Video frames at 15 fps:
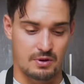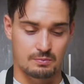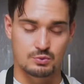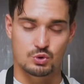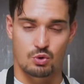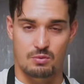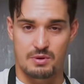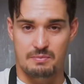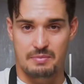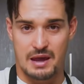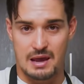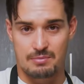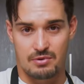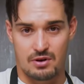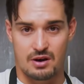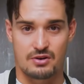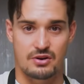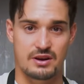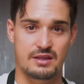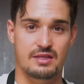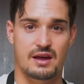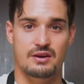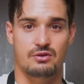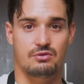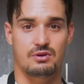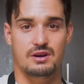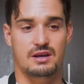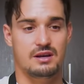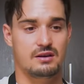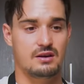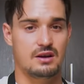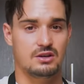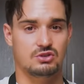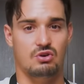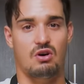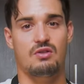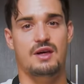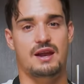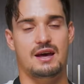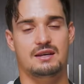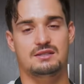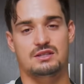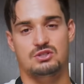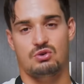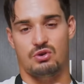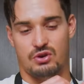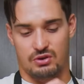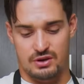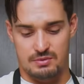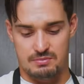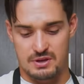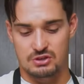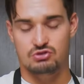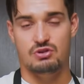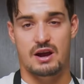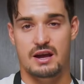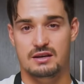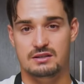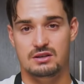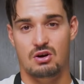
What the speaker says: absorbent paper underneath that ingredient so all that excess oil can be drained.